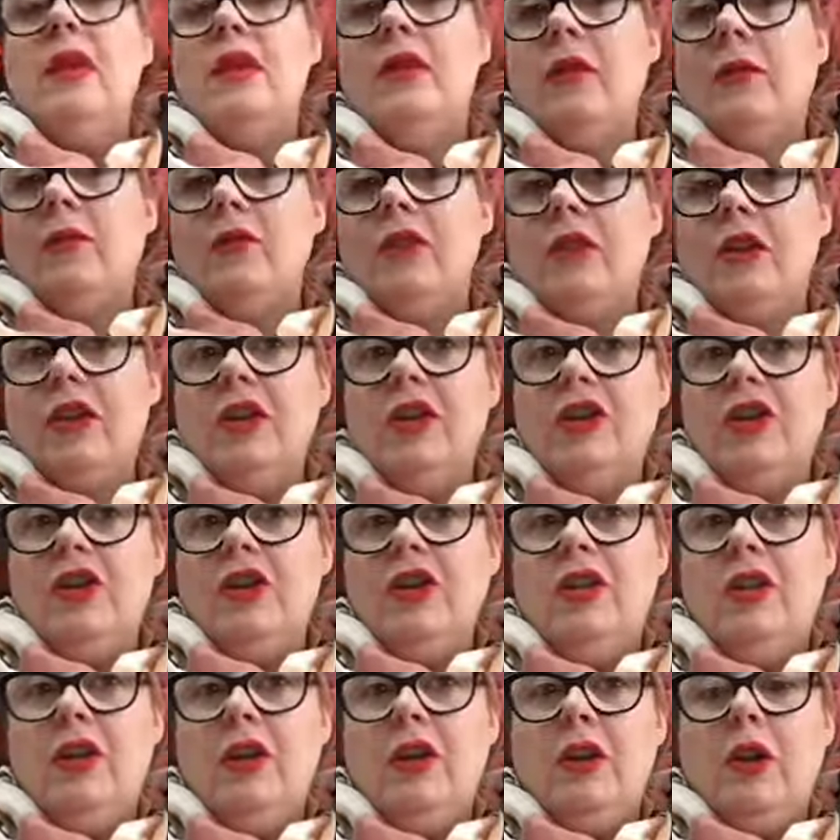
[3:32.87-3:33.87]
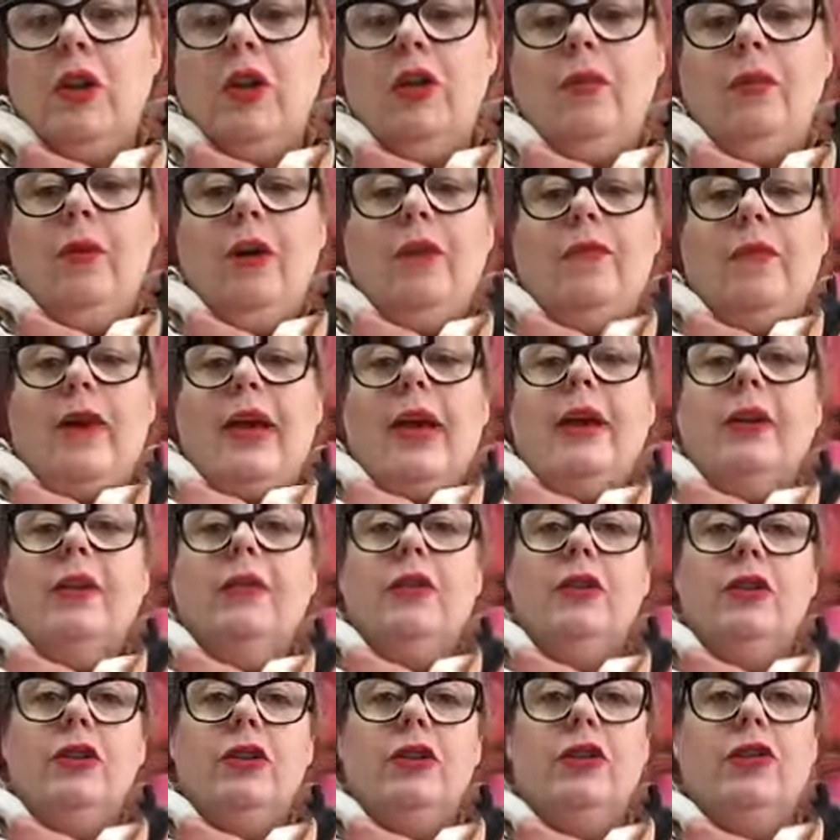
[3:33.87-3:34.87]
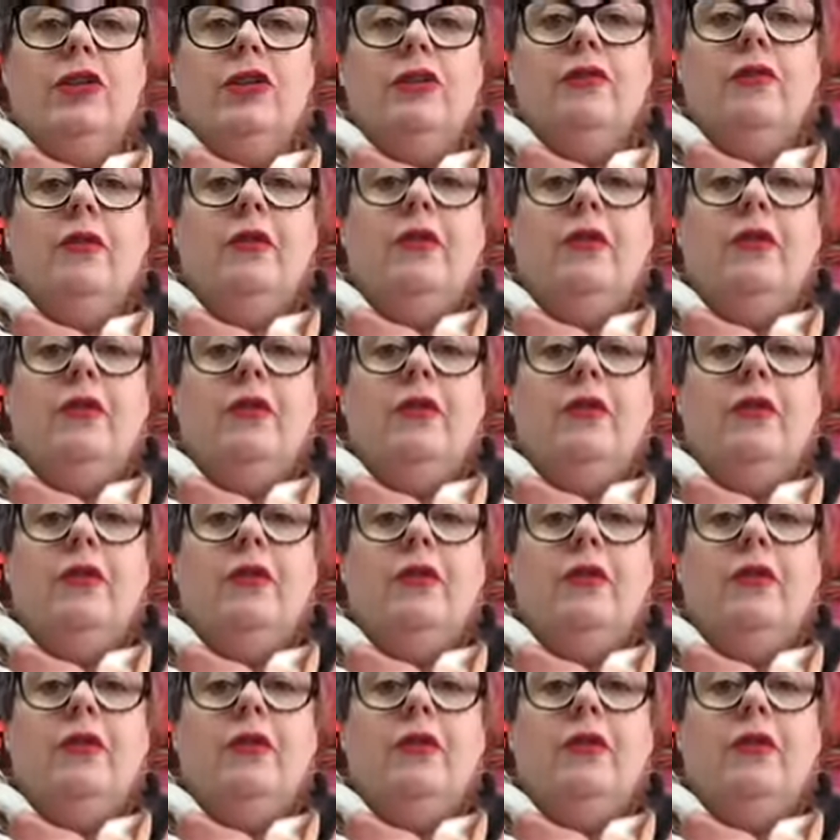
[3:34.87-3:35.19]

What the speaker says: So I'm just going to turn the loom around to